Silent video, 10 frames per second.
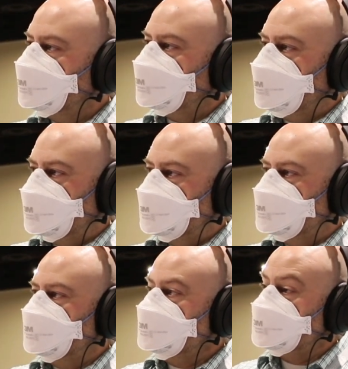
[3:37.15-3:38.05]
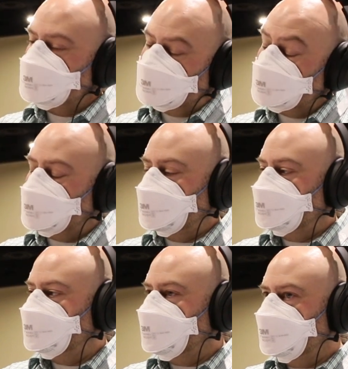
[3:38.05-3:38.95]
flies
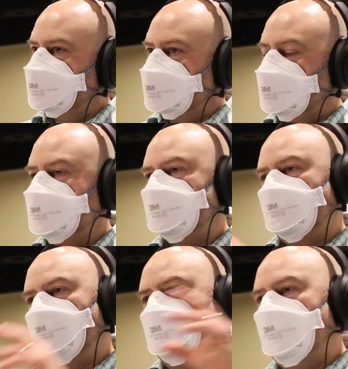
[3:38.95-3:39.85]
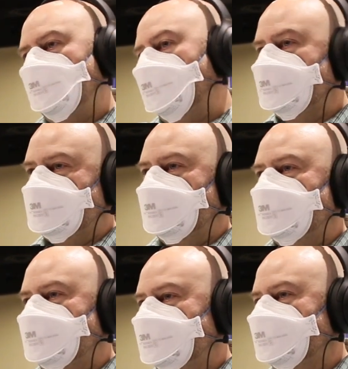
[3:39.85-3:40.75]
like boy flies with really long eye
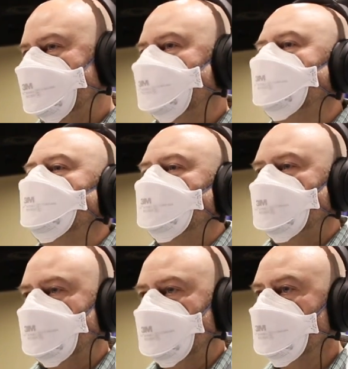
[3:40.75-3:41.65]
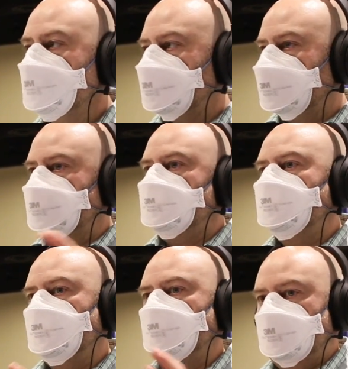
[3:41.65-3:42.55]
stalks. Mm-hmm. So why they
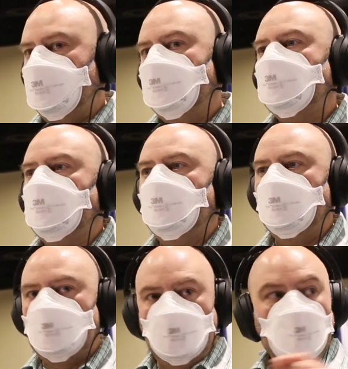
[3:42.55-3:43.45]
choose which mates they choose.